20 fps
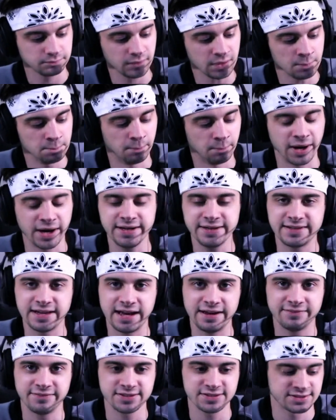Mike
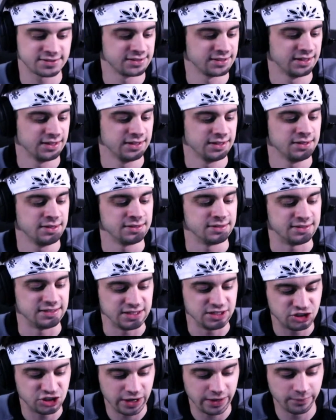Davis,
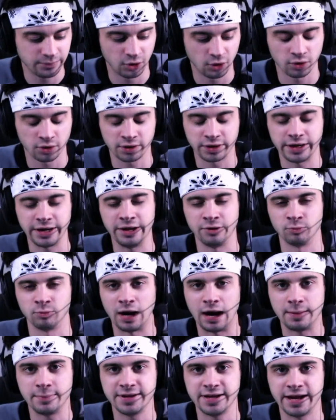DJ Moore, and
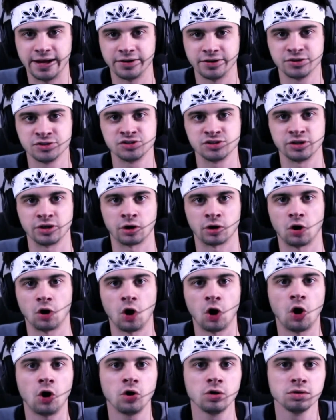Robbie Anderson are
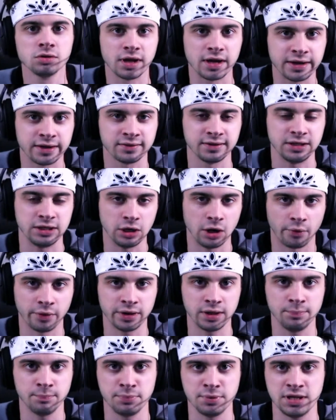all likely going
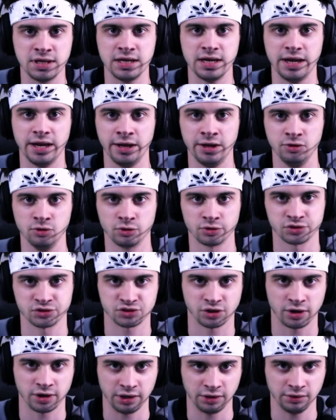to be in your
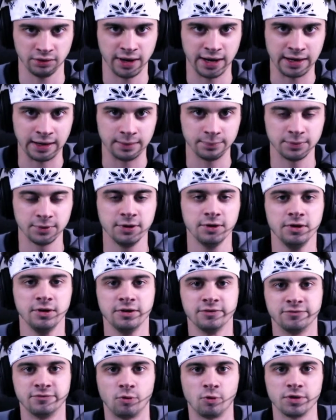starting lineup
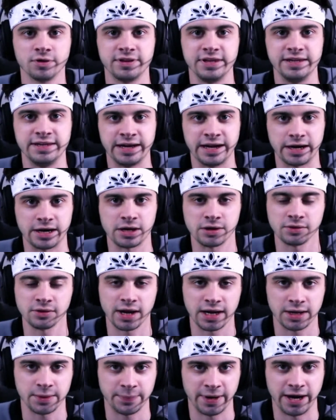for the
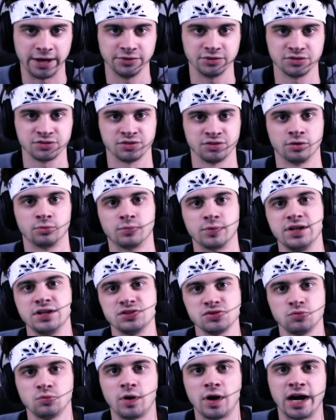Carolina Panthers. And the
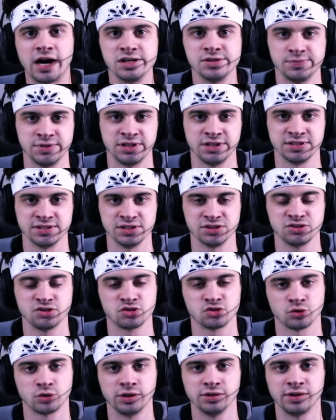reason why is because this
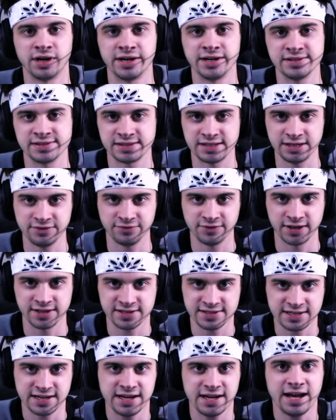Detroit Lions
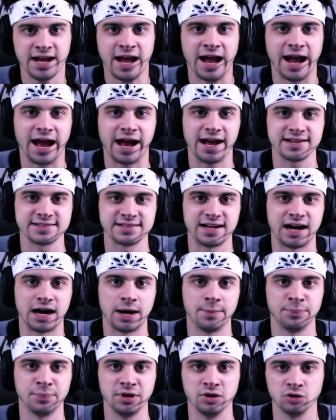defense has
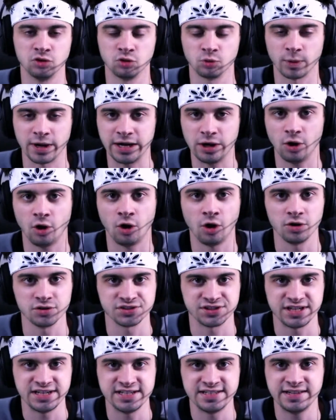not been great all
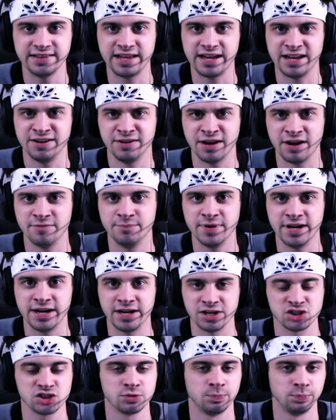season. They have been
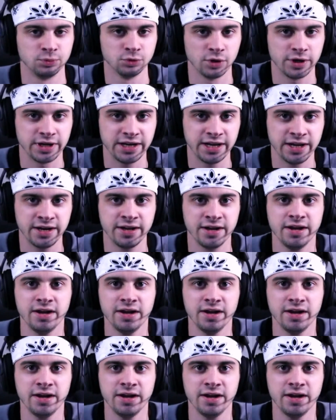exploited,